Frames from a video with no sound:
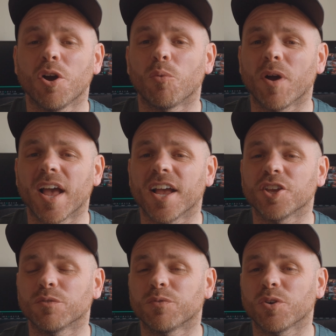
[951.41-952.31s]
where
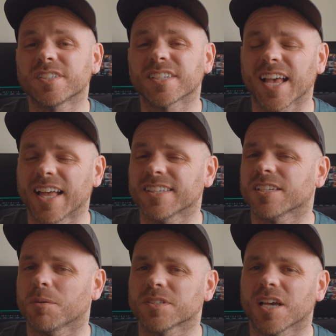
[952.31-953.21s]
your voice
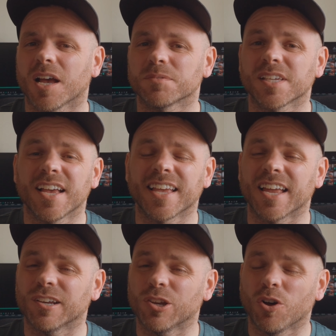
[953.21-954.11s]
can sometimes
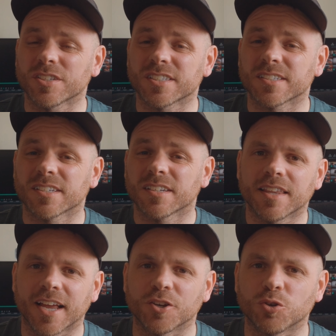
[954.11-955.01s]
get lost
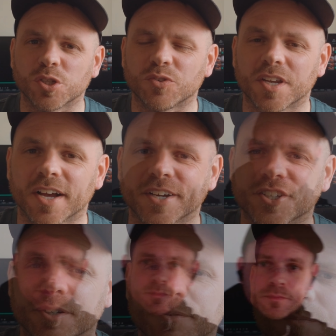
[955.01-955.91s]
in that noise reduction.